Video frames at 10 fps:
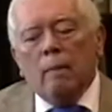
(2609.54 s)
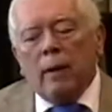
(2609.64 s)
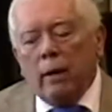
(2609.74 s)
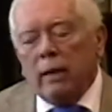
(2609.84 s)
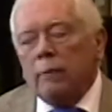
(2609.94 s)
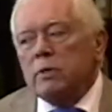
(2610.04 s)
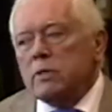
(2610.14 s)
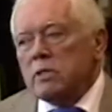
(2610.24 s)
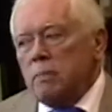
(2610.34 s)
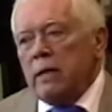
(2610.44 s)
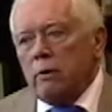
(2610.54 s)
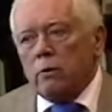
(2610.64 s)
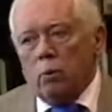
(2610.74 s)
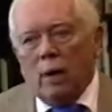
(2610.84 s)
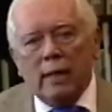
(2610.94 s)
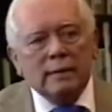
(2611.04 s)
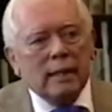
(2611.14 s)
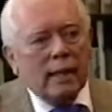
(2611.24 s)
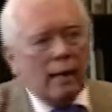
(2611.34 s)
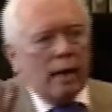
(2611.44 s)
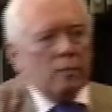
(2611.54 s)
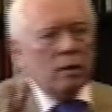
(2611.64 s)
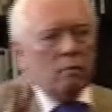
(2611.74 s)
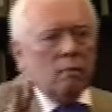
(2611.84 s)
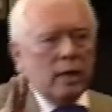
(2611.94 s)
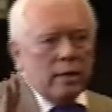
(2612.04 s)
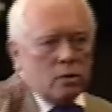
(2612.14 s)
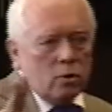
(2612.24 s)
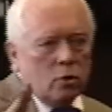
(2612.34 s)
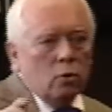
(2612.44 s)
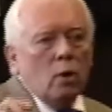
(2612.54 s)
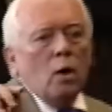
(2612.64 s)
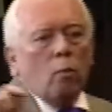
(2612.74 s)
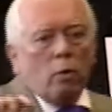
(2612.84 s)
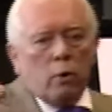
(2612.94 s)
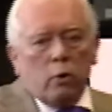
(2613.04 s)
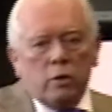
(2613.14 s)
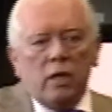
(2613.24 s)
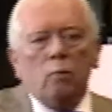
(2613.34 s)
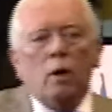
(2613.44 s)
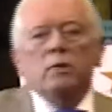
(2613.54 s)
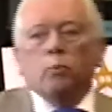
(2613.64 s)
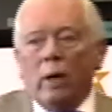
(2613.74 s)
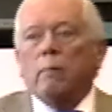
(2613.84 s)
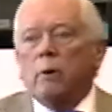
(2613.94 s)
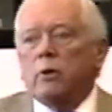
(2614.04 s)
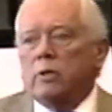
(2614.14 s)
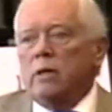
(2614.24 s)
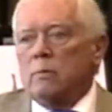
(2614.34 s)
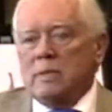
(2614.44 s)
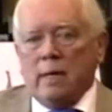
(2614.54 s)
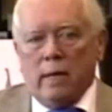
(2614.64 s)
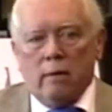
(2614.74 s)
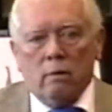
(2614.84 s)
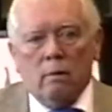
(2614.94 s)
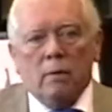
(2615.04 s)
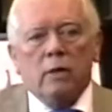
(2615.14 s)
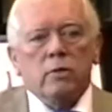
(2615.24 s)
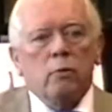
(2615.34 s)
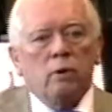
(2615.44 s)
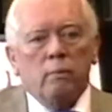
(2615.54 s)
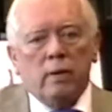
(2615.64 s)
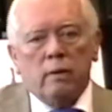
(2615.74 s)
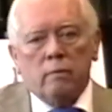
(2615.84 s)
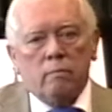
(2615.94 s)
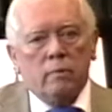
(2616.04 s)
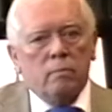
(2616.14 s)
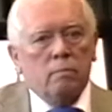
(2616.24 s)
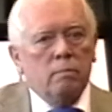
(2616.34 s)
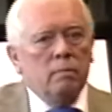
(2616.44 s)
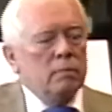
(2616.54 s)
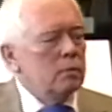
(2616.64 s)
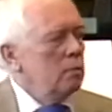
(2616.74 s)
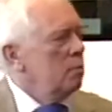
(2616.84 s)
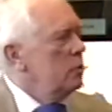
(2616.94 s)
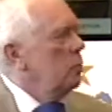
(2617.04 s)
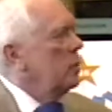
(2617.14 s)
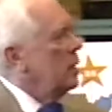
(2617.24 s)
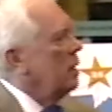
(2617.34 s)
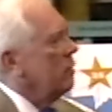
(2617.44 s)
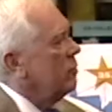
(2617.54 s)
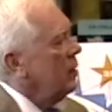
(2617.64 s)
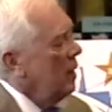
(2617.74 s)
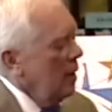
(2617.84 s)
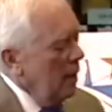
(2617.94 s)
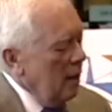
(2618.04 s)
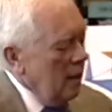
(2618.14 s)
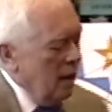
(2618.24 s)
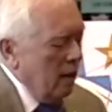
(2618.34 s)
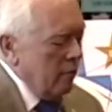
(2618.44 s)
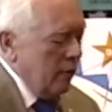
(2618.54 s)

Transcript: apparently was a speaker twice at Hampton Institute where Booker T was when Booker T was there because he would have been the superintendent of